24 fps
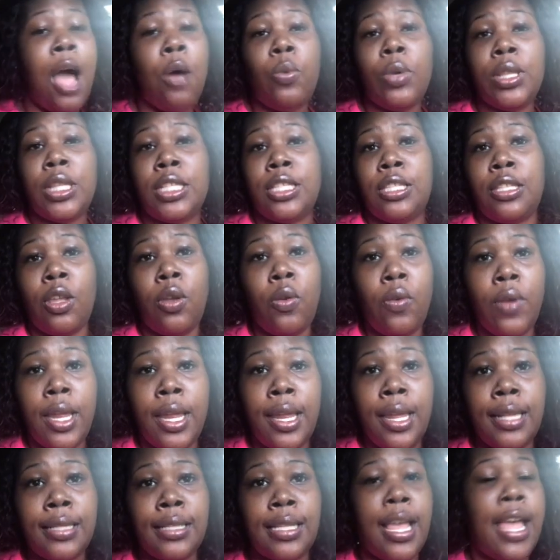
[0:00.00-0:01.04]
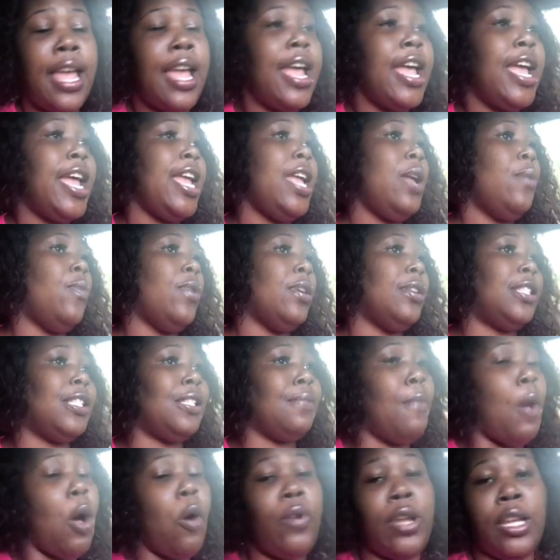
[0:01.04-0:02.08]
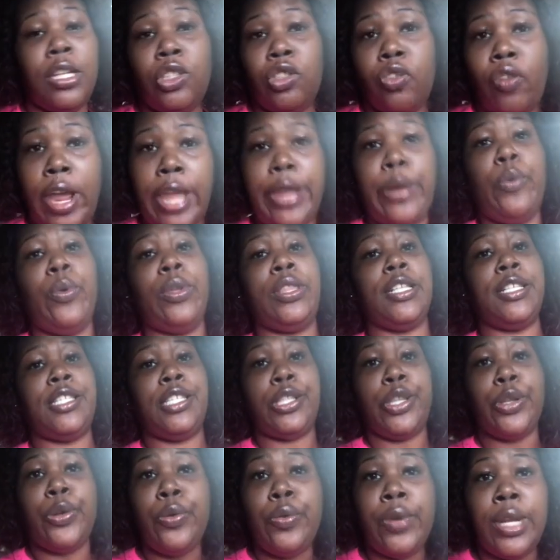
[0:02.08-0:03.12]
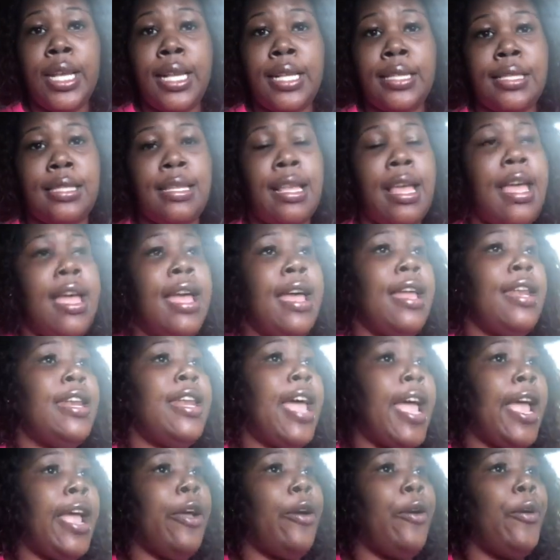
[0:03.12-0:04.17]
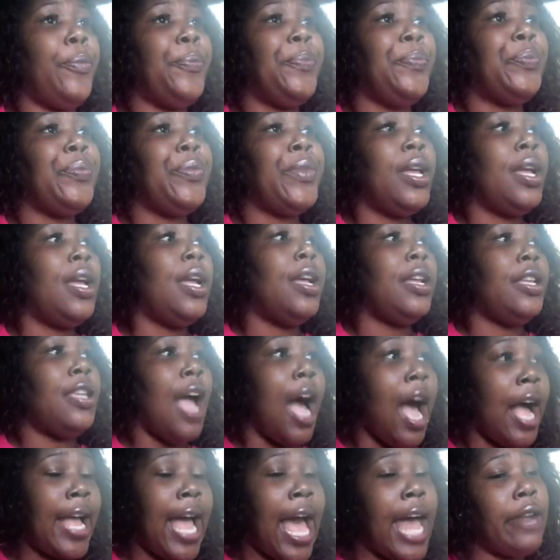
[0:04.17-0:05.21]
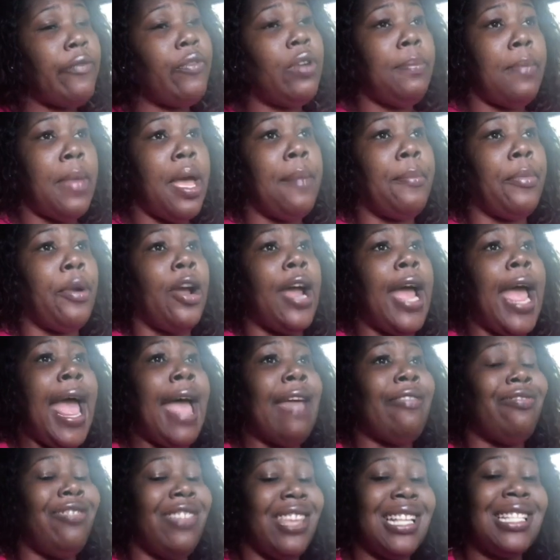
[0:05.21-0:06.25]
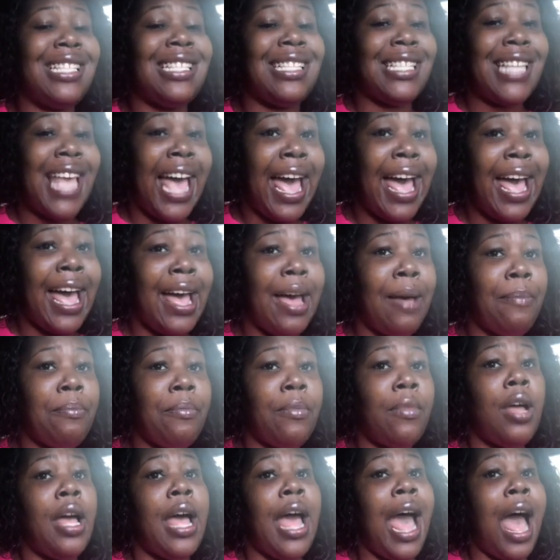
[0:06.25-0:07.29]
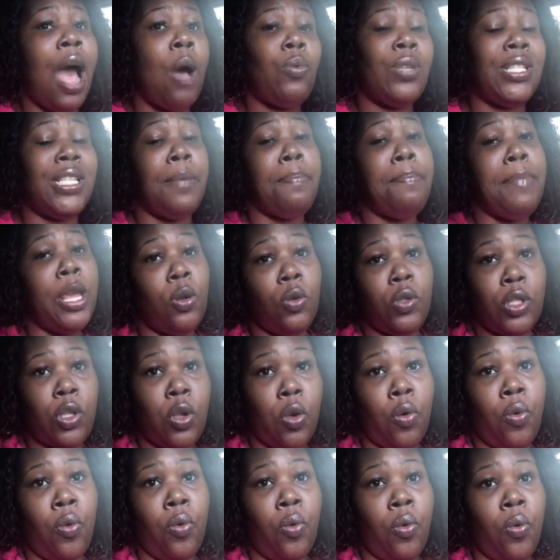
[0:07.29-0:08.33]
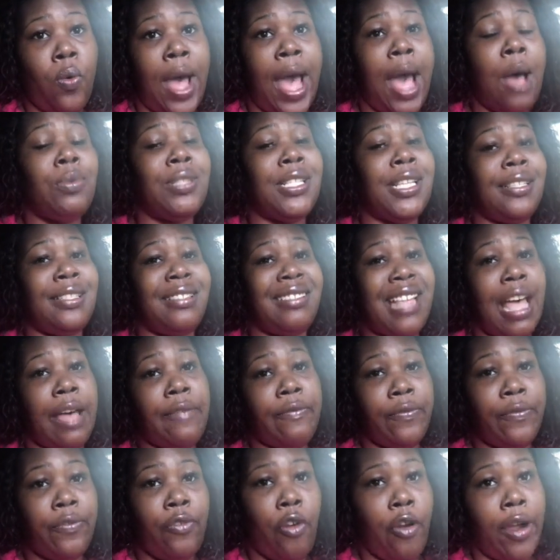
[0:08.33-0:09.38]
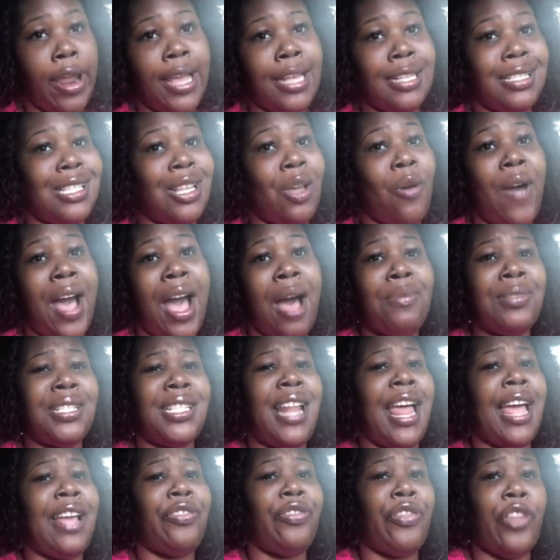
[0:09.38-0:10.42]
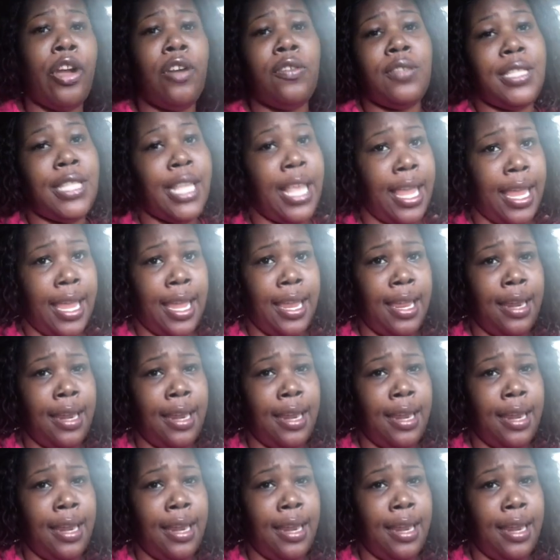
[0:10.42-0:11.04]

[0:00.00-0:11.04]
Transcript: with the students, he would smoke and drink with the students. Now, y'all gotta remember, at this time, I was in middle school. I was in 7th grade, so I was like 13.